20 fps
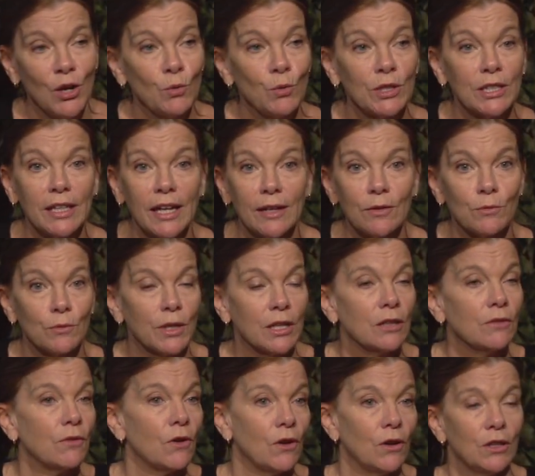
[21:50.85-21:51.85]
would get rid
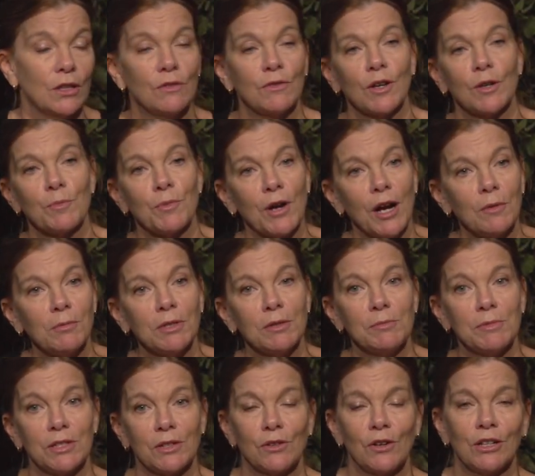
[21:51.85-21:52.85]
of all of our
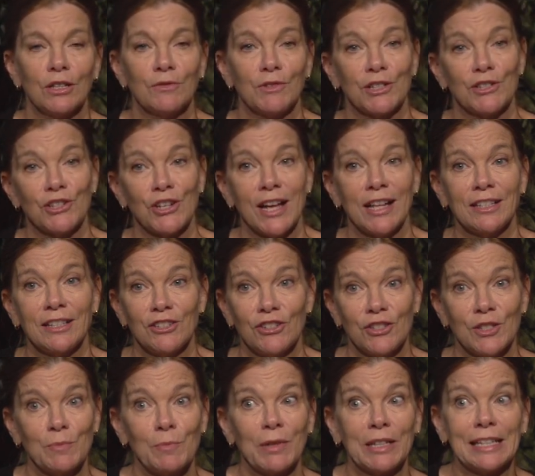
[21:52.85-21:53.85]
problems and all of our
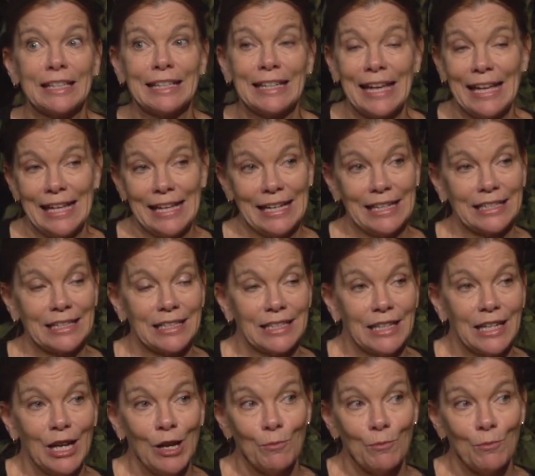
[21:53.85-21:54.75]
challenges, but it can't.